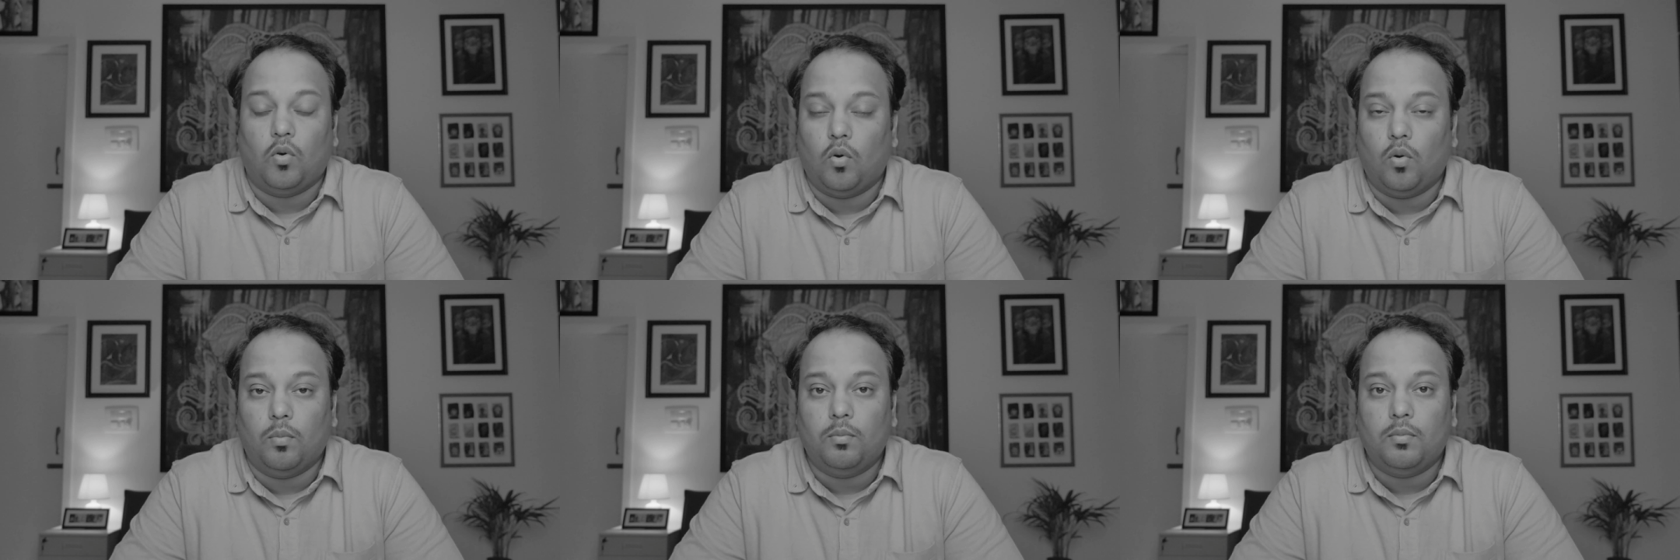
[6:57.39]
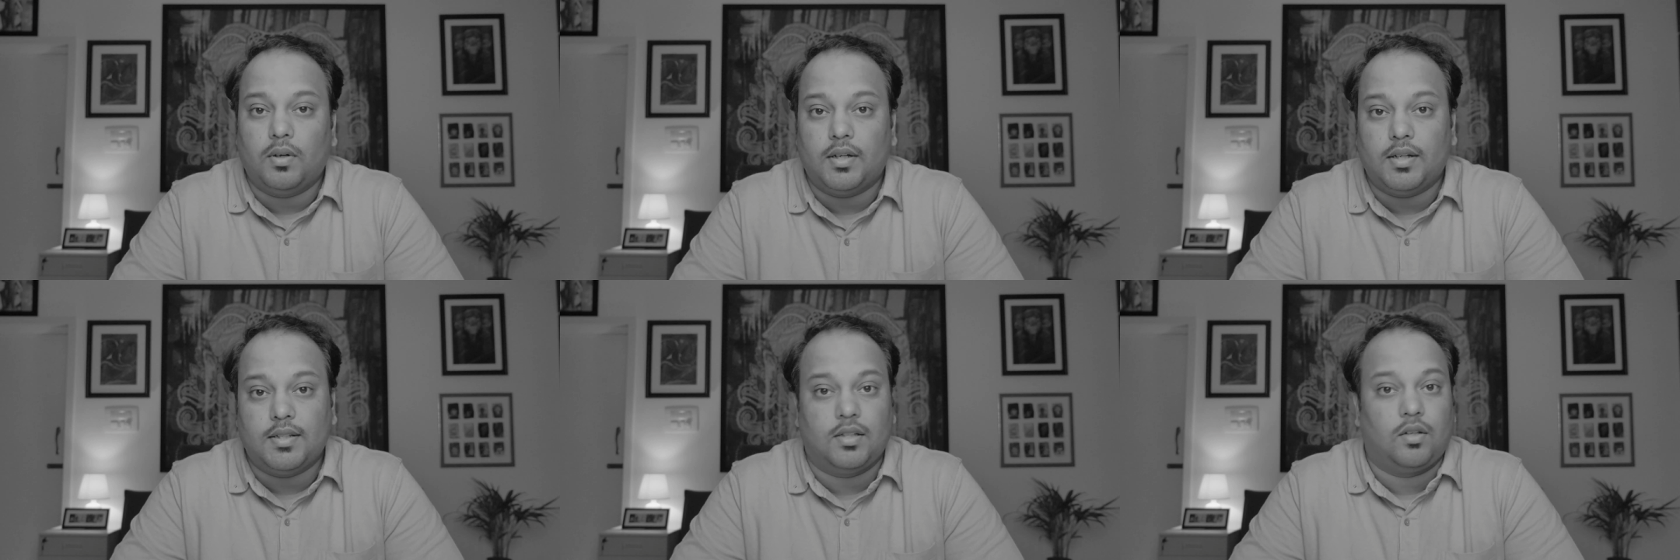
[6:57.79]
home
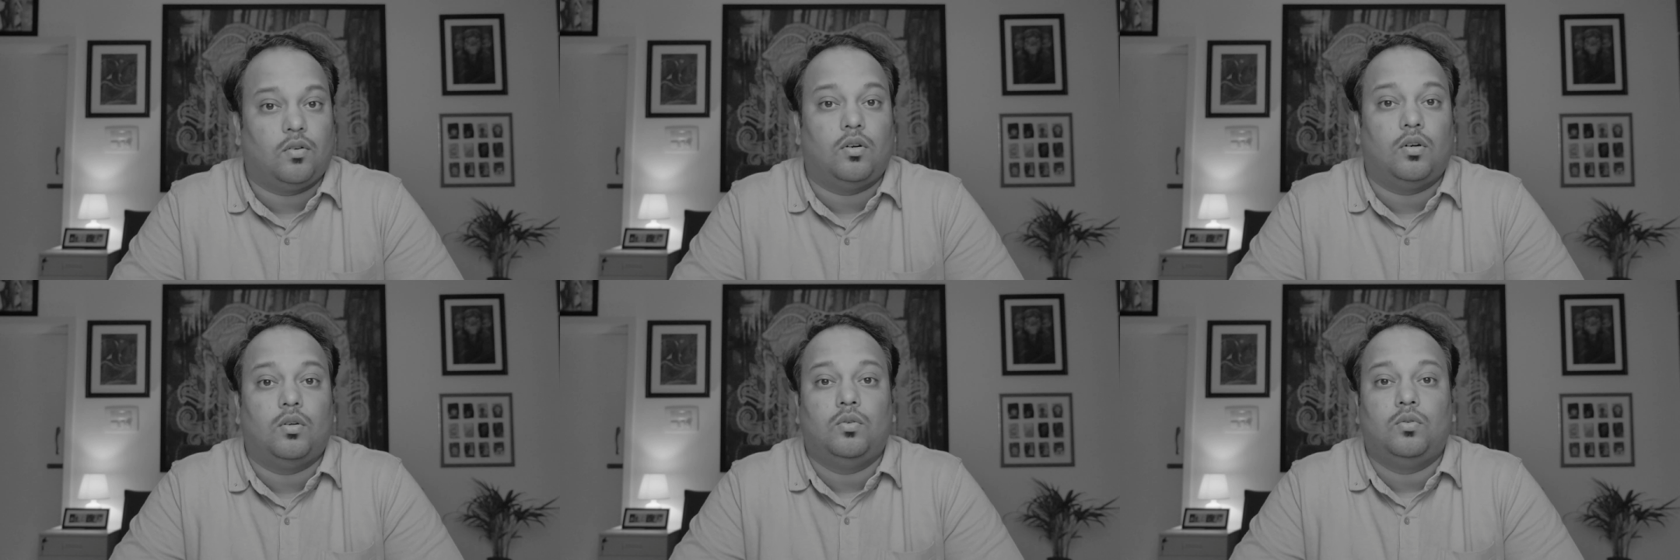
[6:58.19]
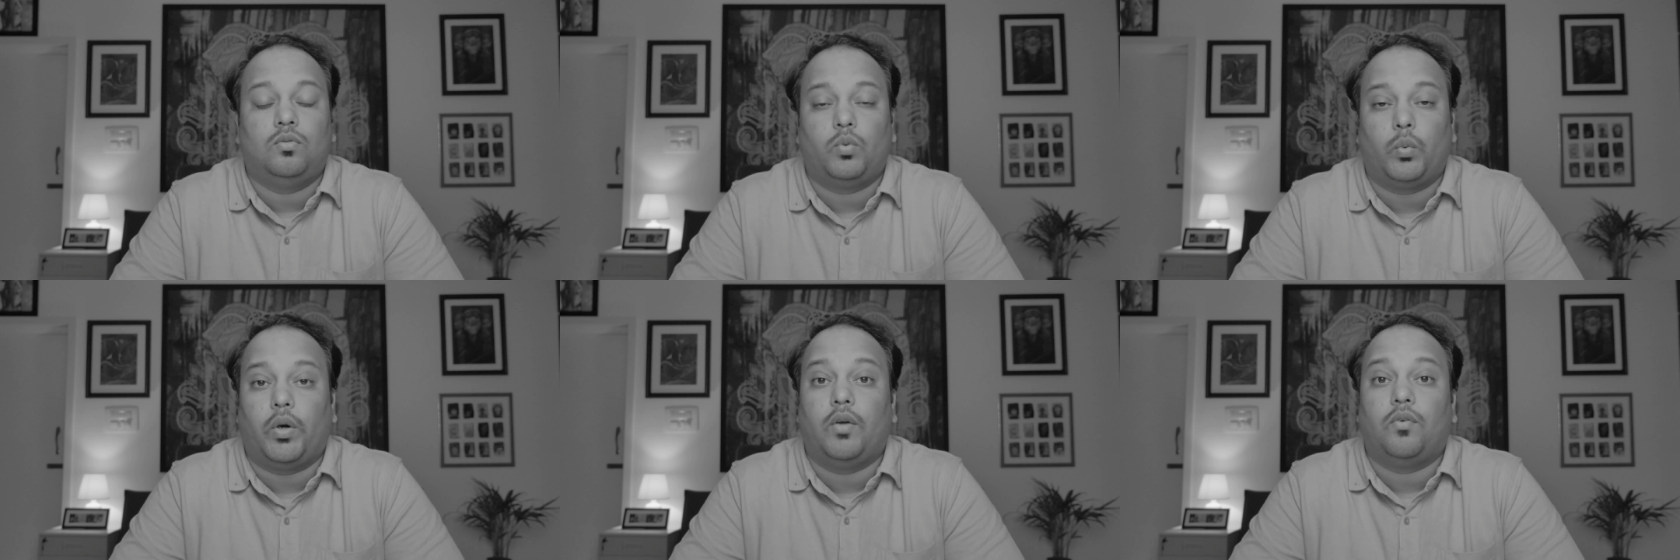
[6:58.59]
is equal to
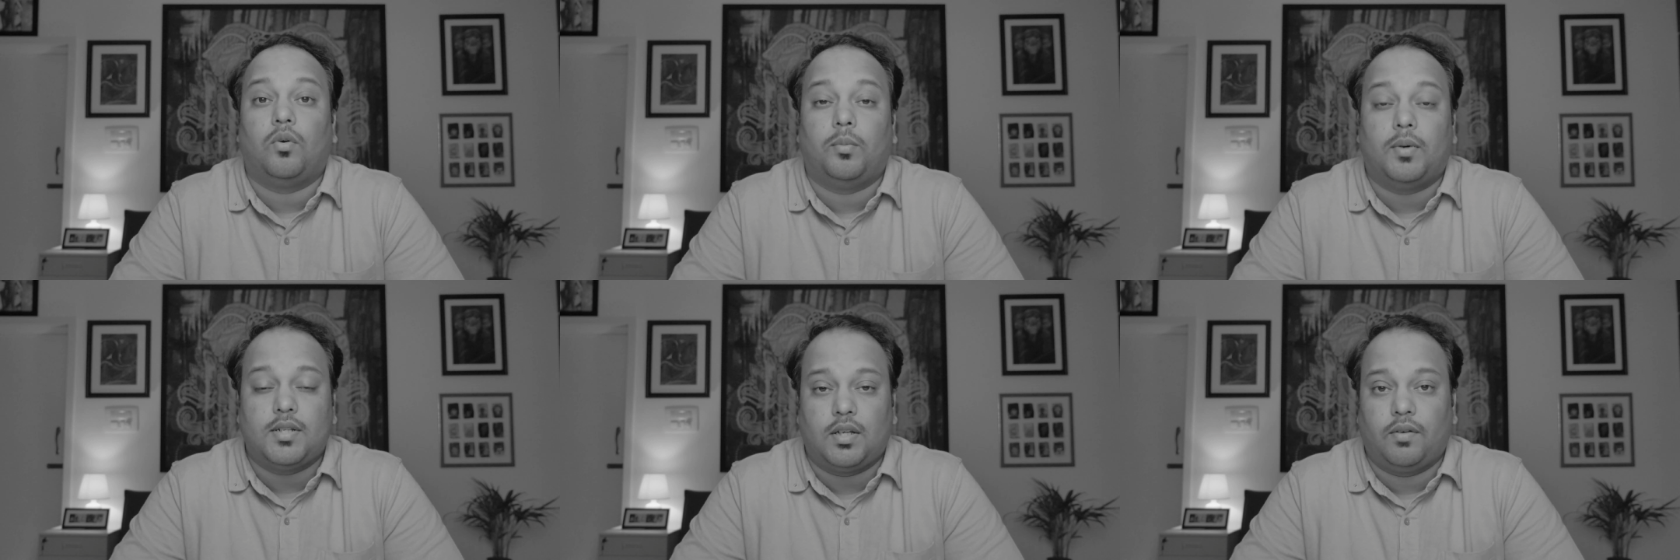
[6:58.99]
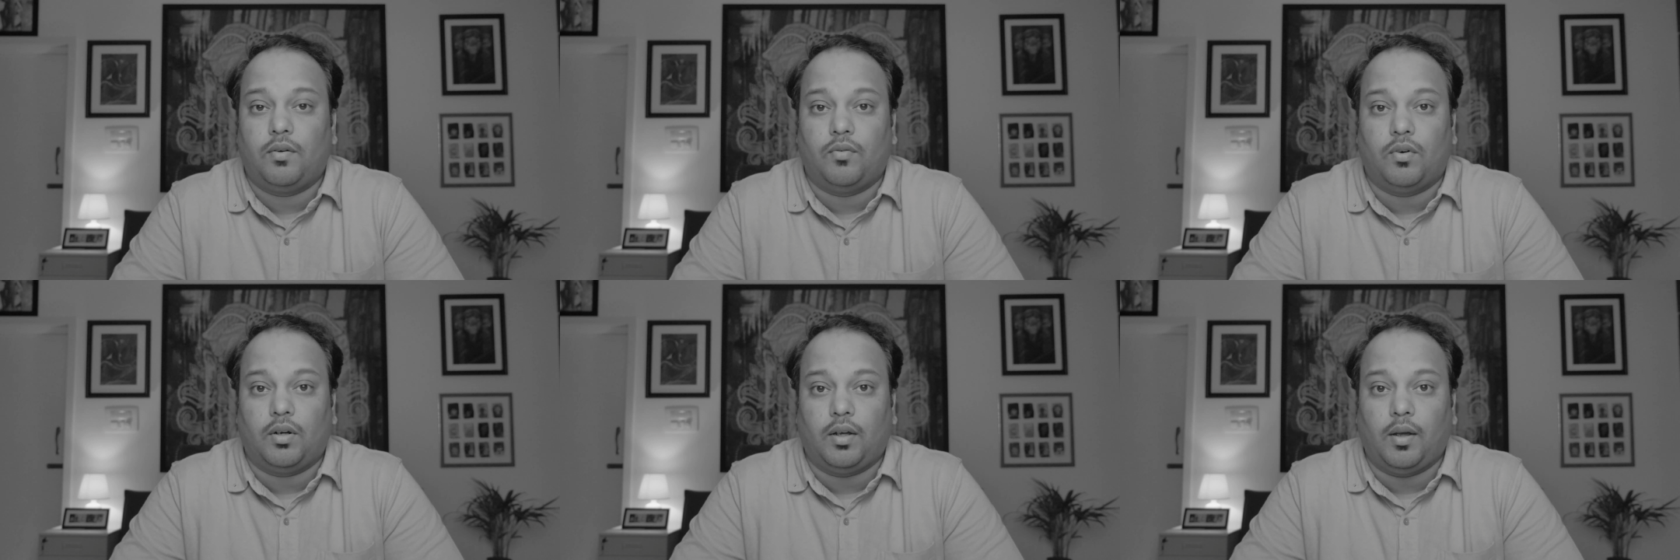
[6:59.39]

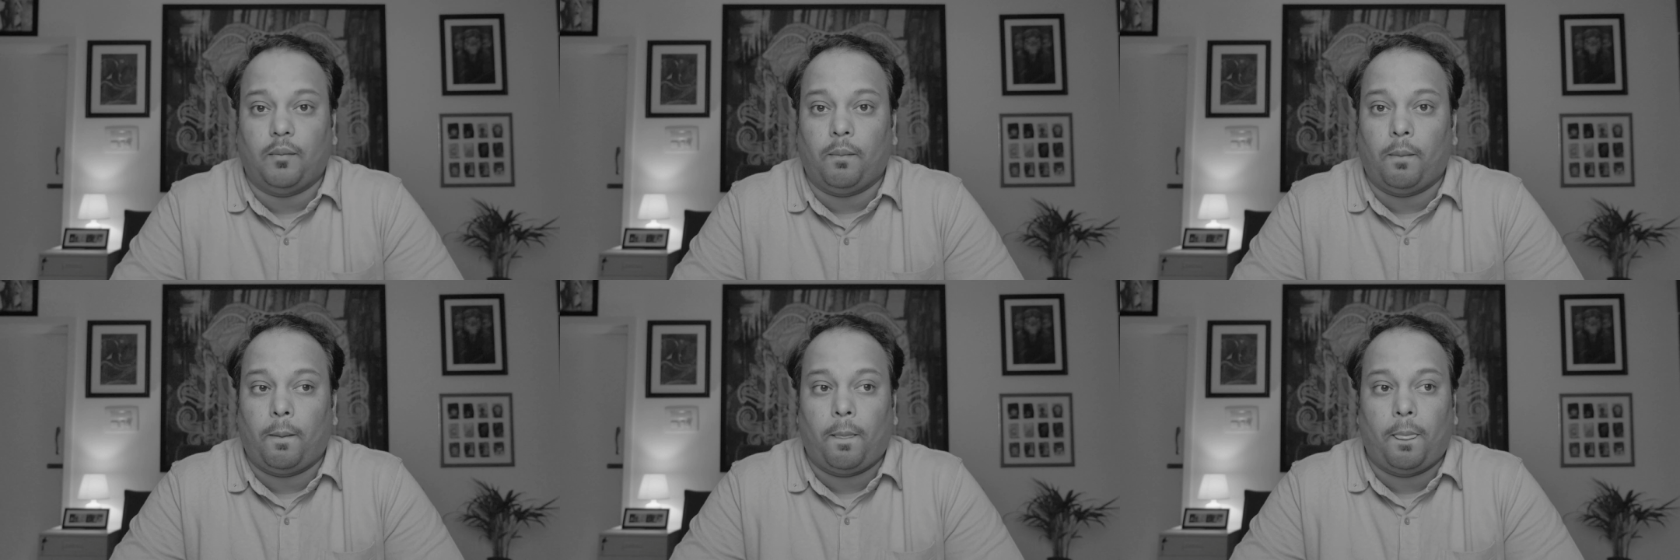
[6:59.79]
24/7 working.